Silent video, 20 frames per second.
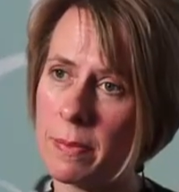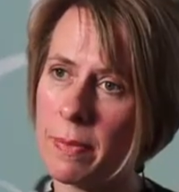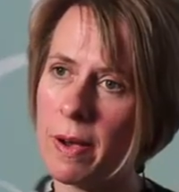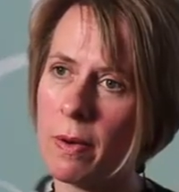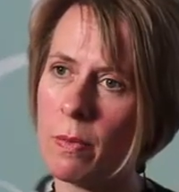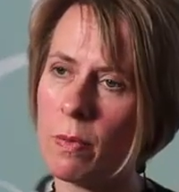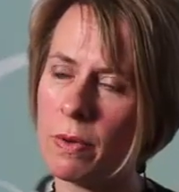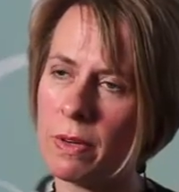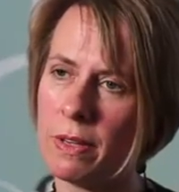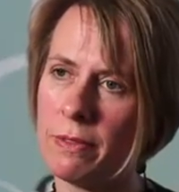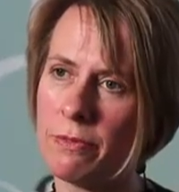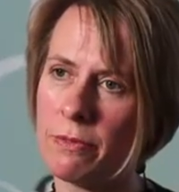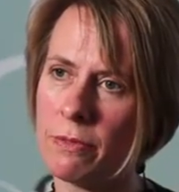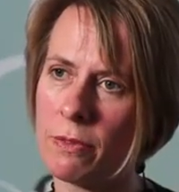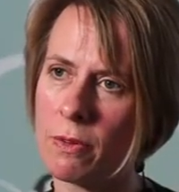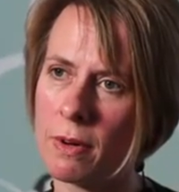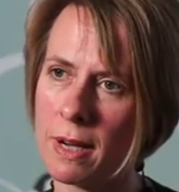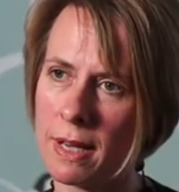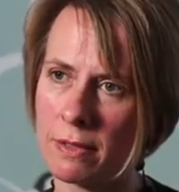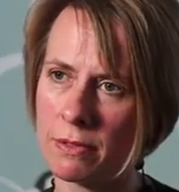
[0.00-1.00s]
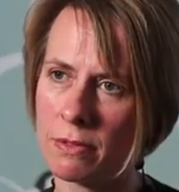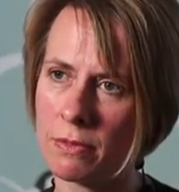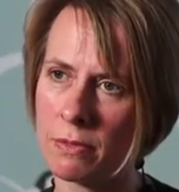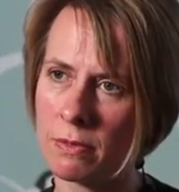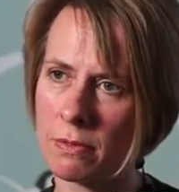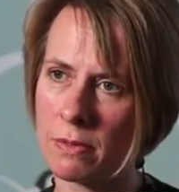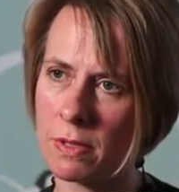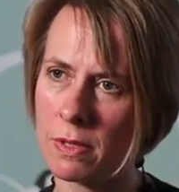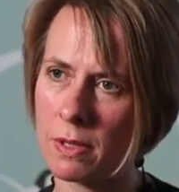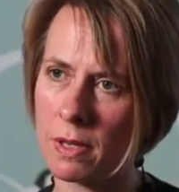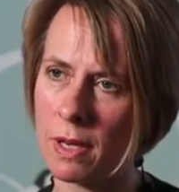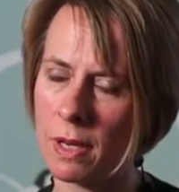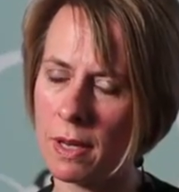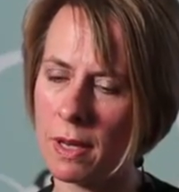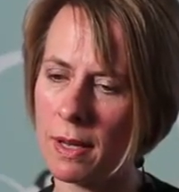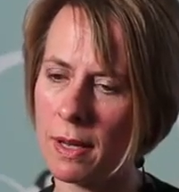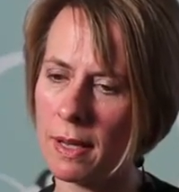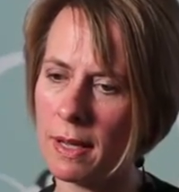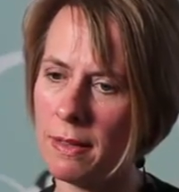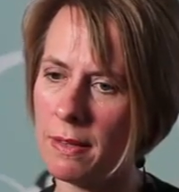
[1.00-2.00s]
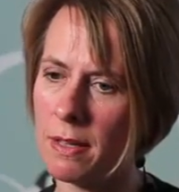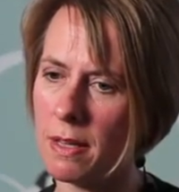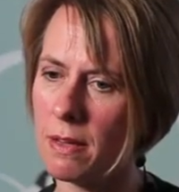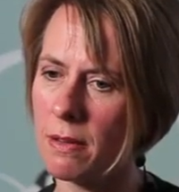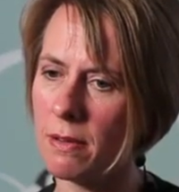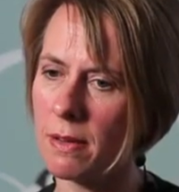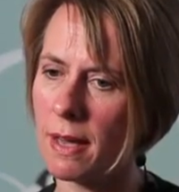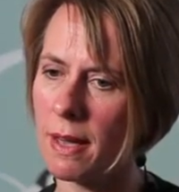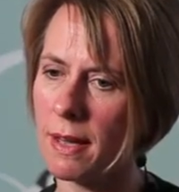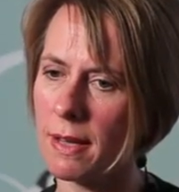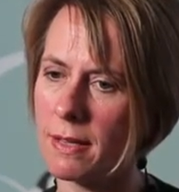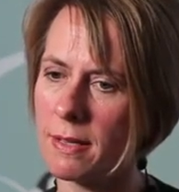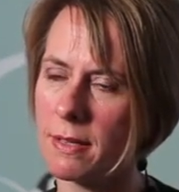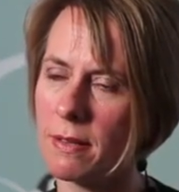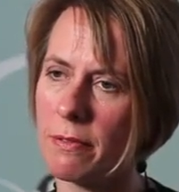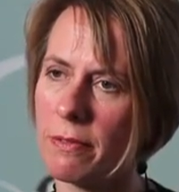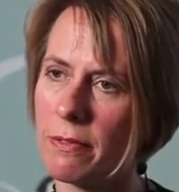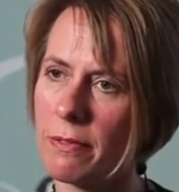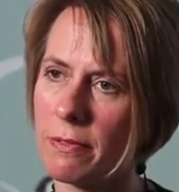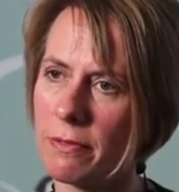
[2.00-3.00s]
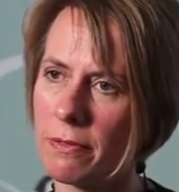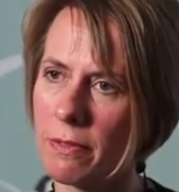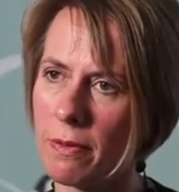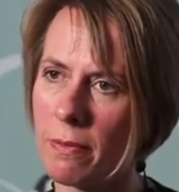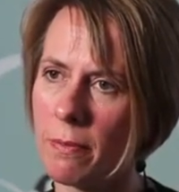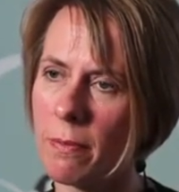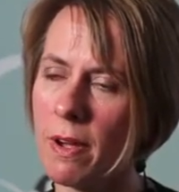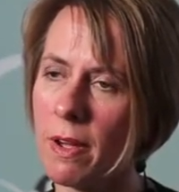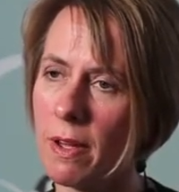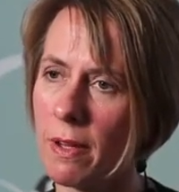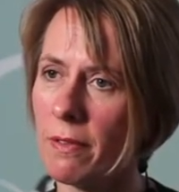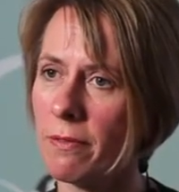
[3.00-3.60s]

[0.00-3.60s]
about 1 in 4 adults in the UK suffer from